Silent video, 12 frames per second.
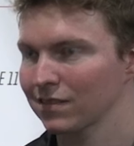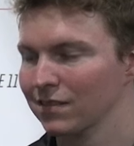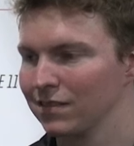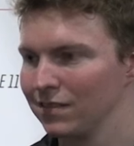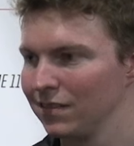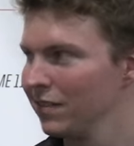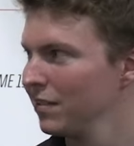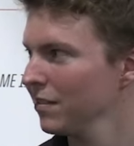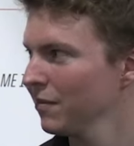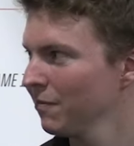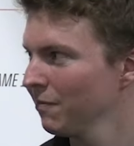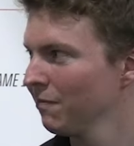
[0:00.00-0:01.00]

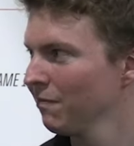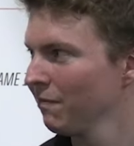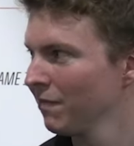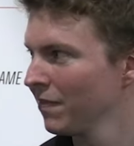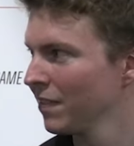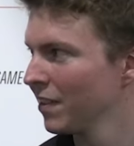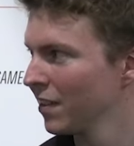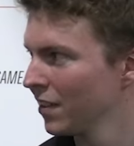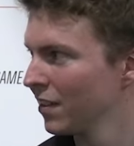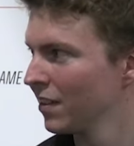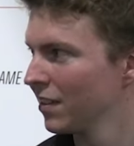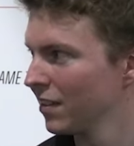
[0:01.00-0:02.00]

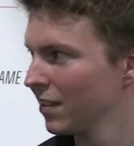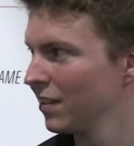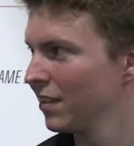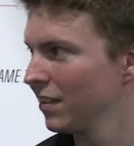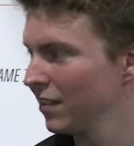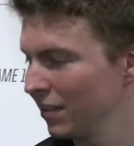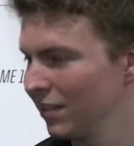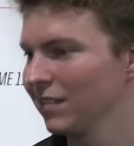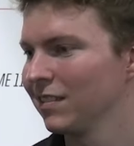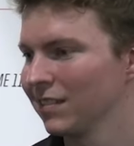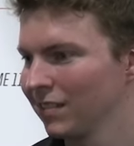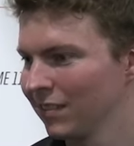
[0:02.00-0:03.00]

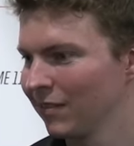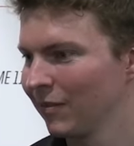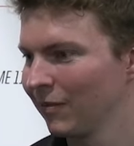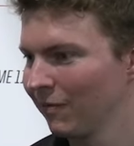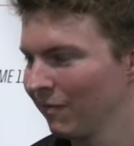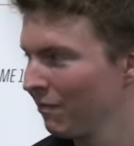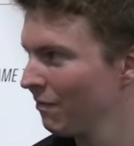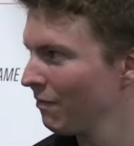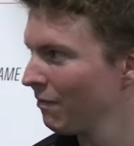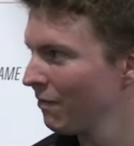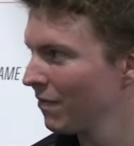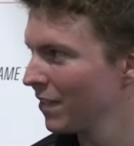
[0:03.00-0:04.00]

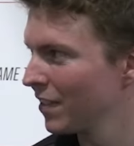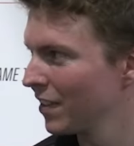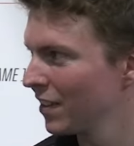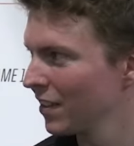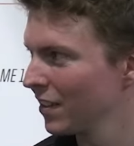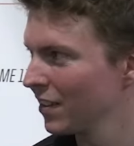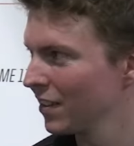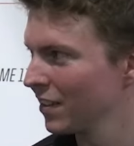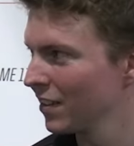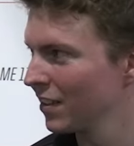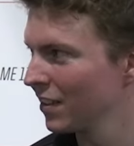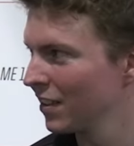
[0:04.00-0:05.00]

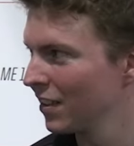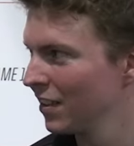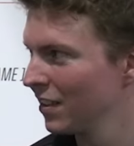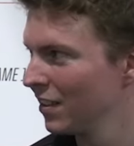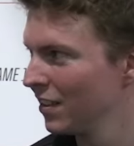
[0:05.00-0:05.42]
(not speaking)